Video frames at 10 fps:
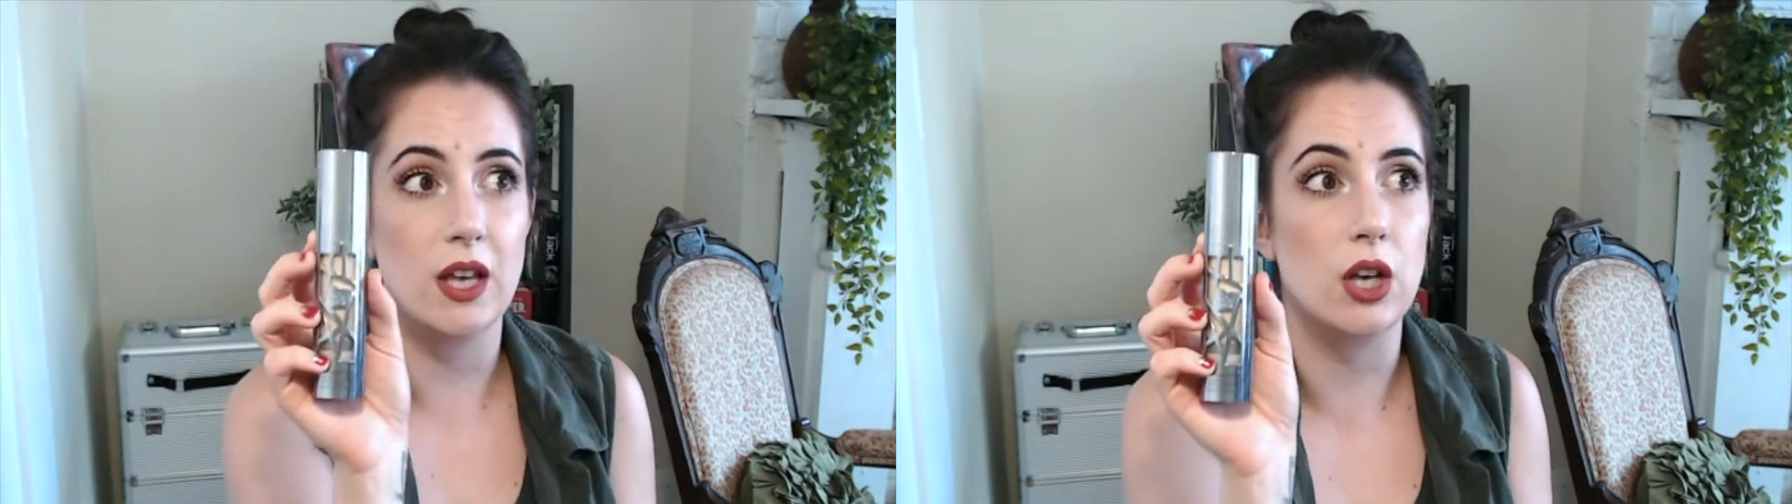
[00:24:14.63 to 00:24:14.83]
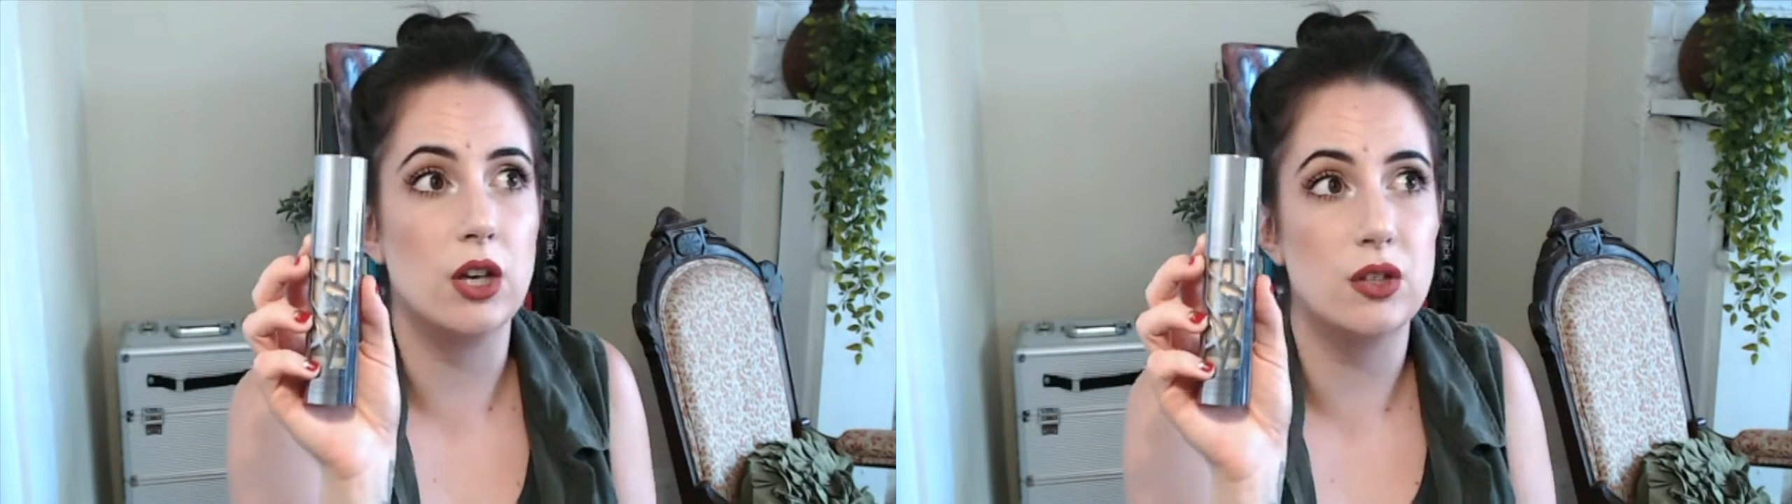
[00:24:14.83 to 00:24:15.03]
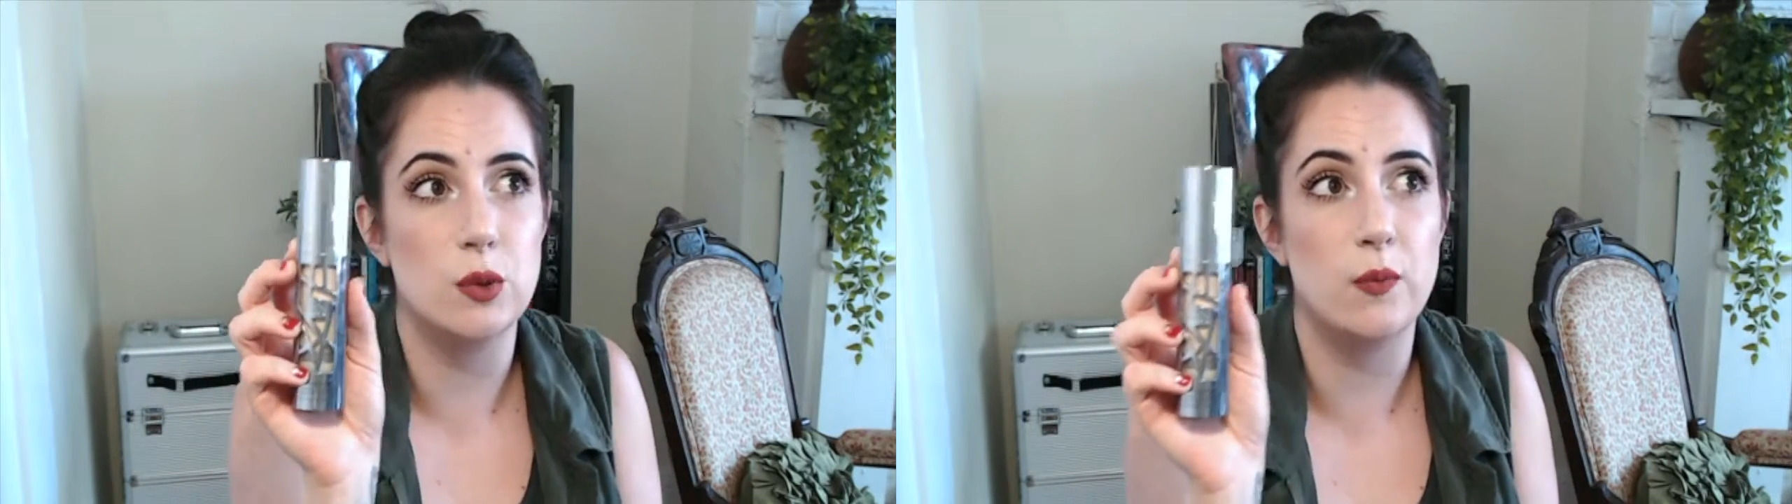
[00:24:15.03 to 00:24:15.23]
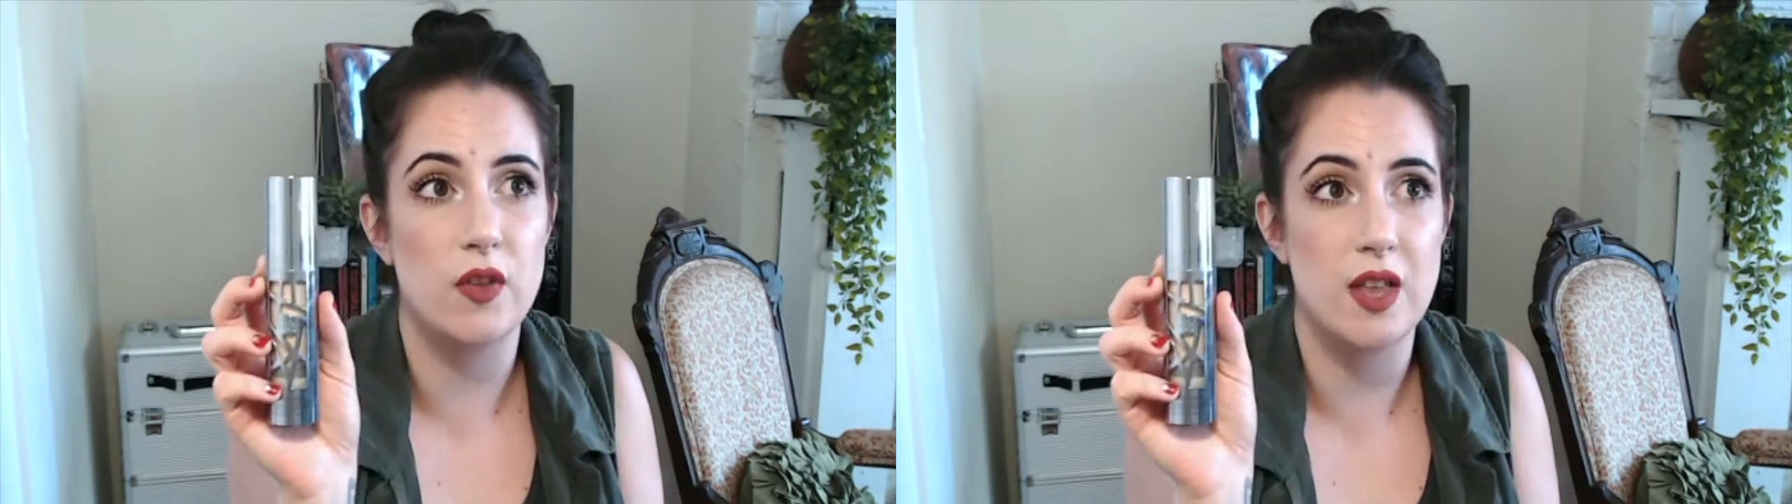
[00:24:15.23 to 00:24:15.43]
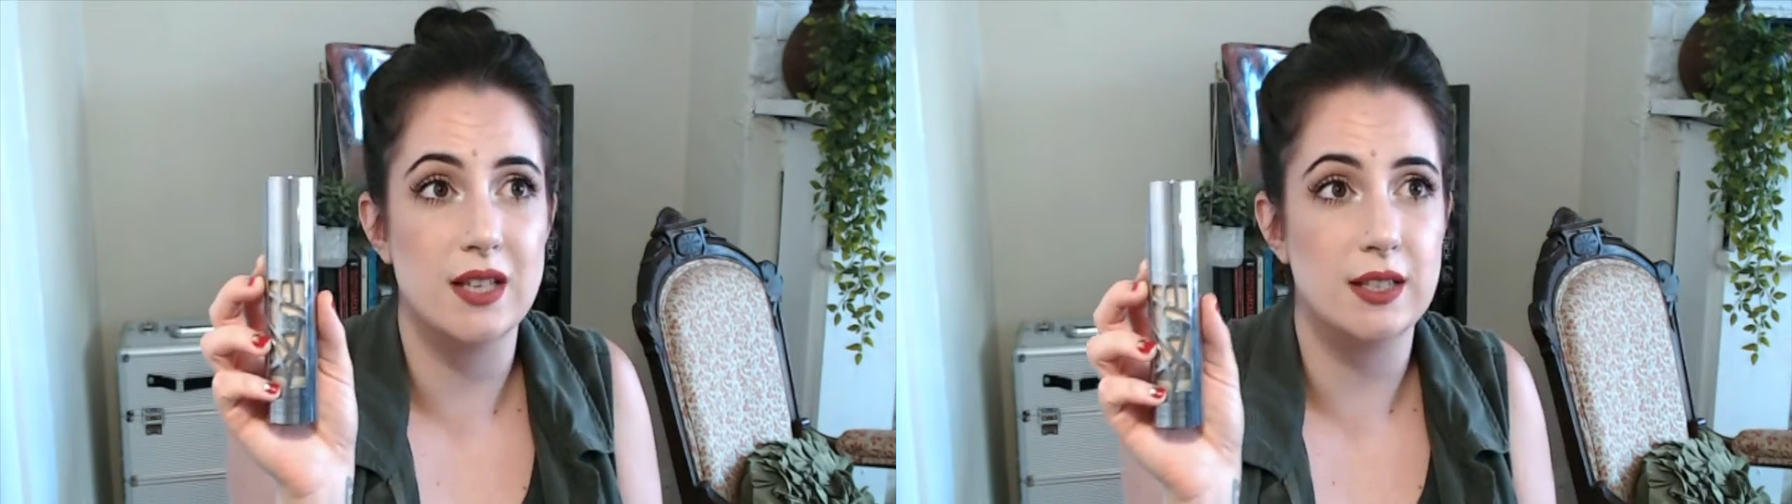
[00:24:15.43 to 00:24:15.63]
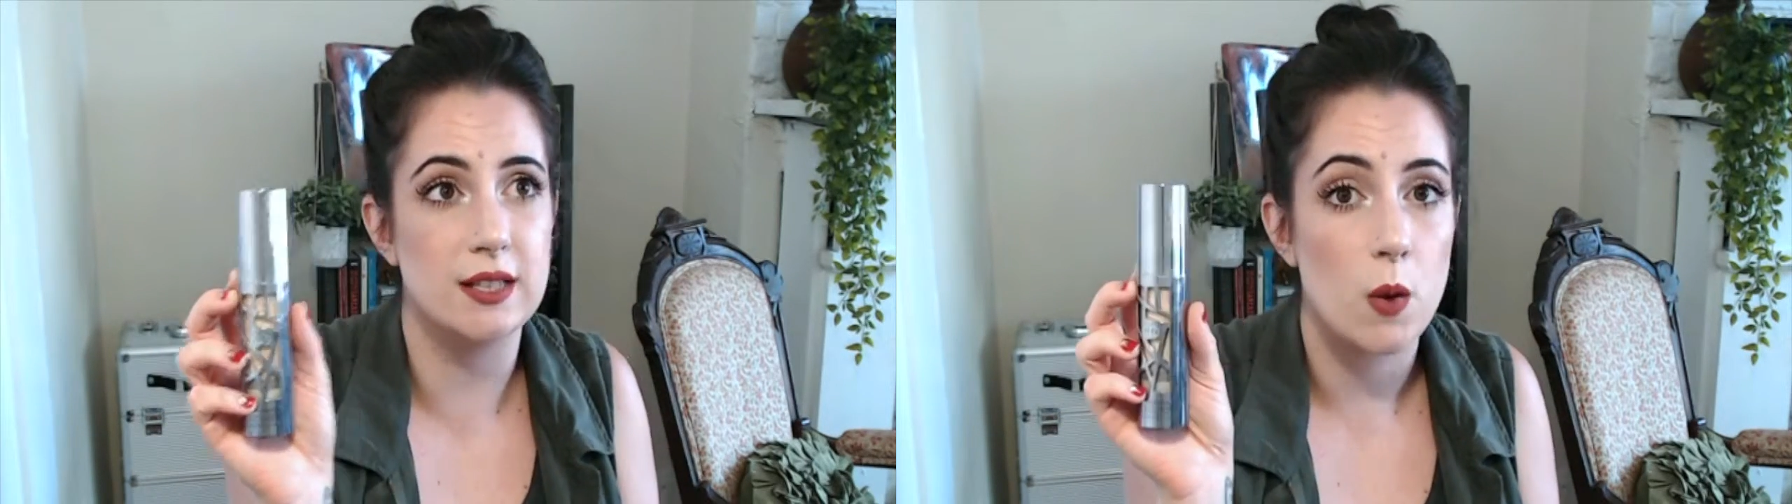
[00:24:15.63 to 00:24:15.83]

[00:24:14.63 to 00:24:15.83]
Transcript: a good dupe for this is